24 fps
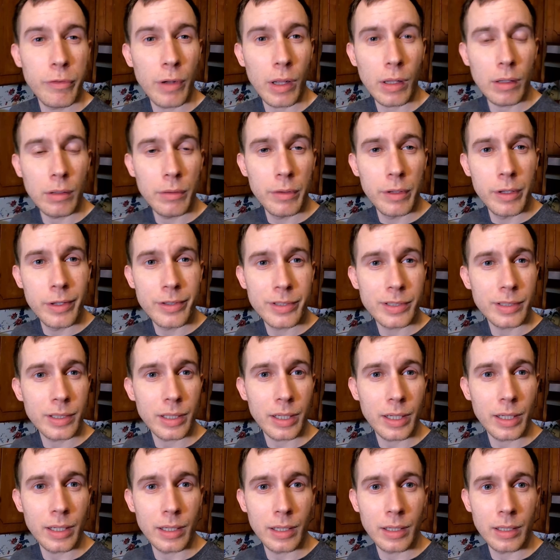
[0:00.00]
followed this
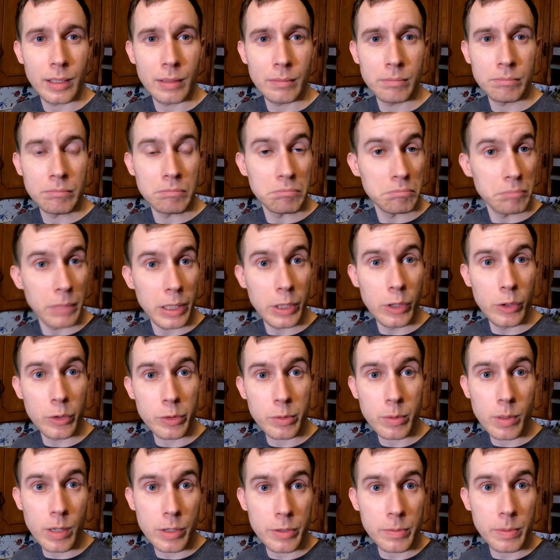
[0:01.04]
and made
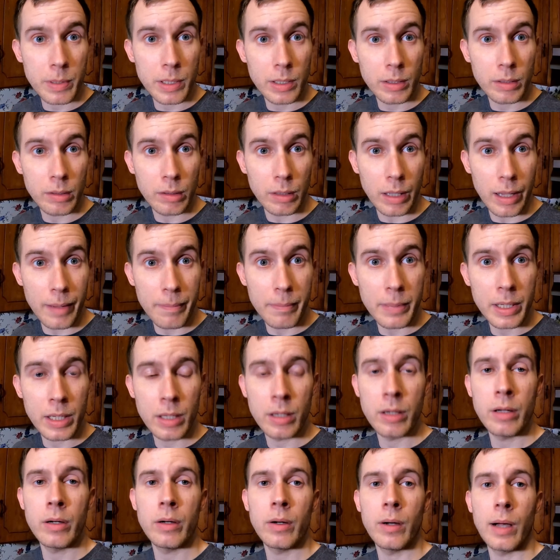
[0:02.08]
this recipe, let me
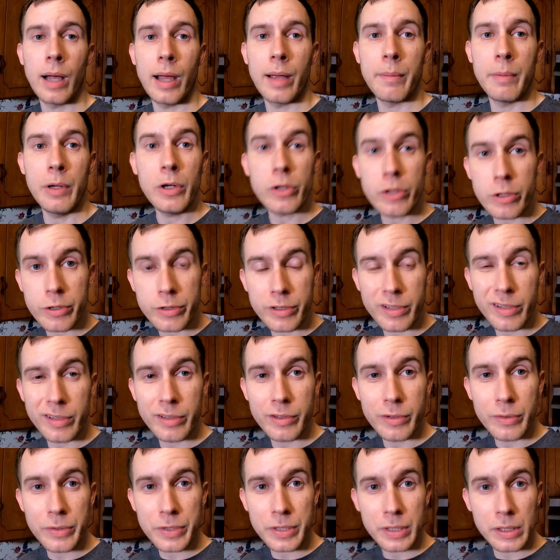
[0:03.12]
know. I'm
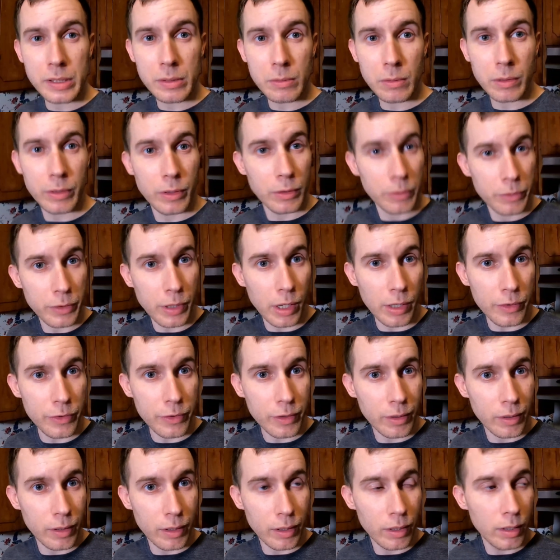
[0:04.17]
interested to see what your
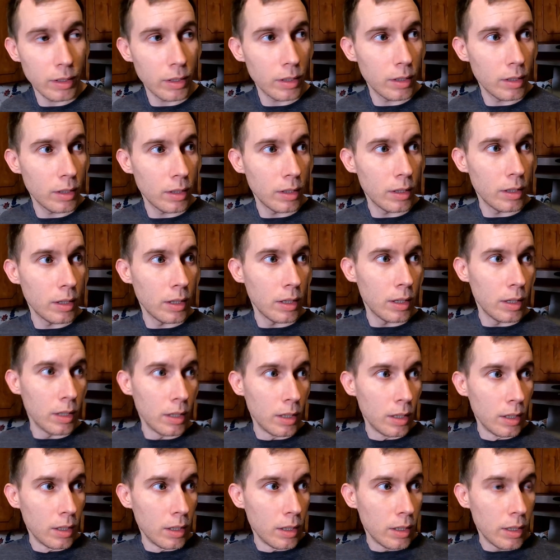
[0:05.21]
thoughts are.
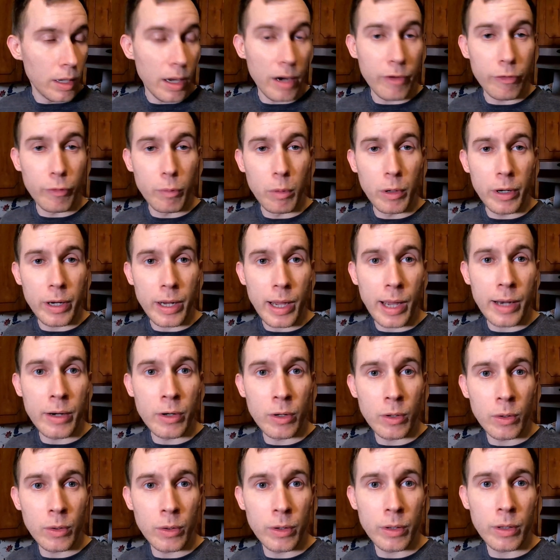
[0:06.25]
Everybody I
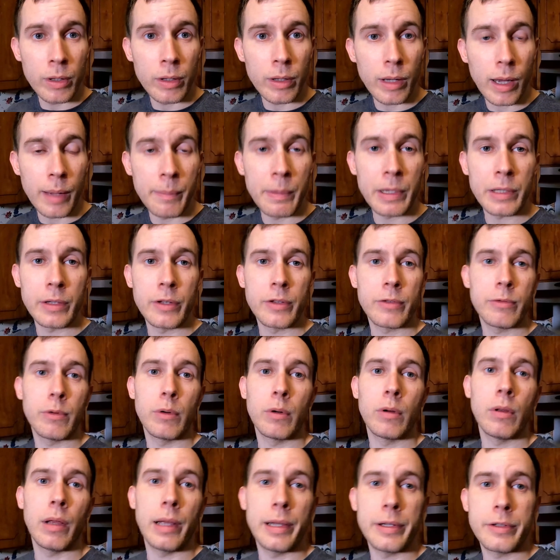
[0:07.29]
know that I make this
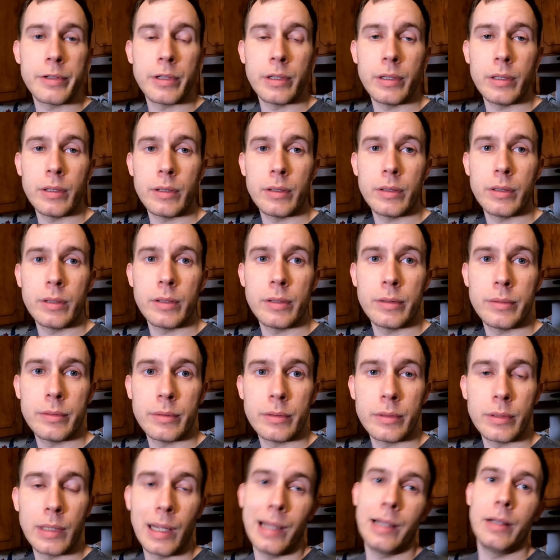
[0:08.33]
for likes it,
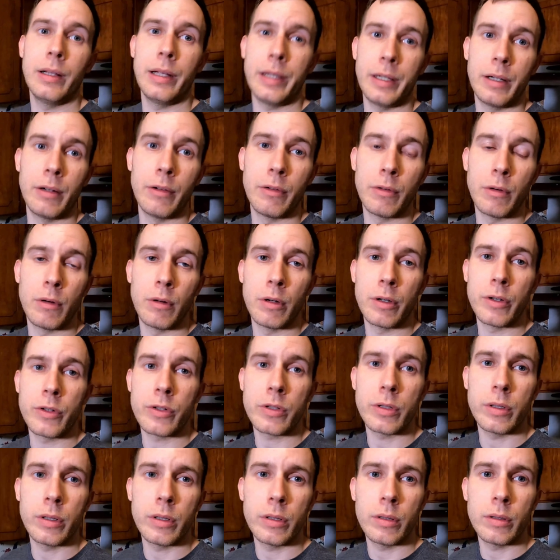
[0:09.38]
and I like it of
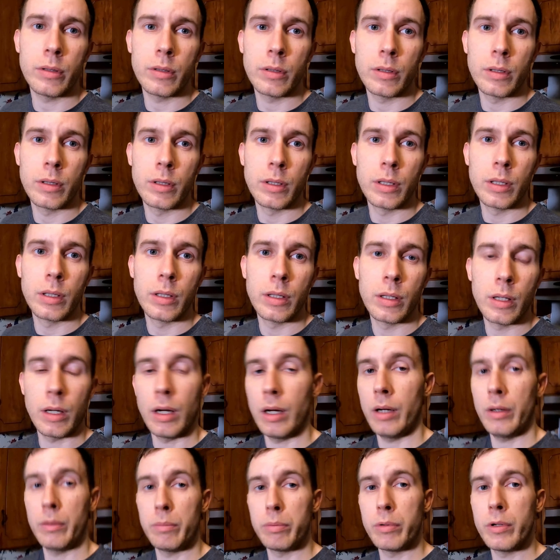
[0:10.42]
course, so
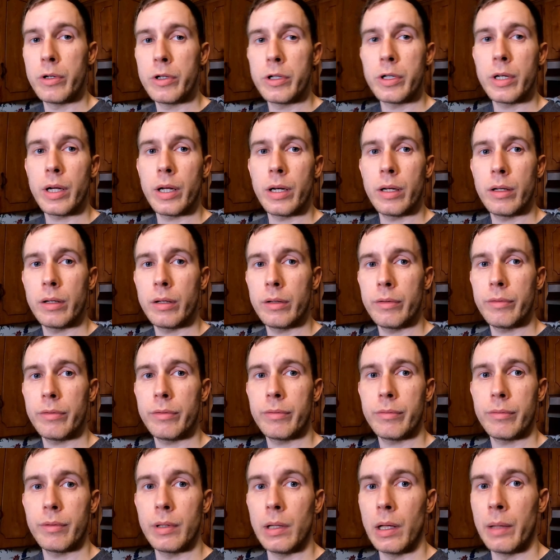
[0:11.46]
I'd appreciate it if
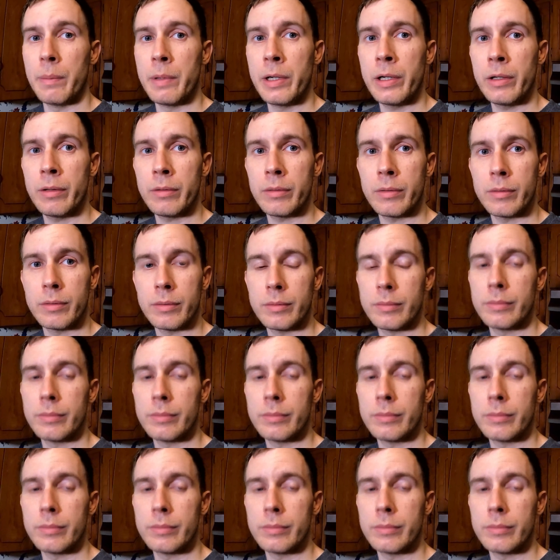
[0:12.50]
you let me know.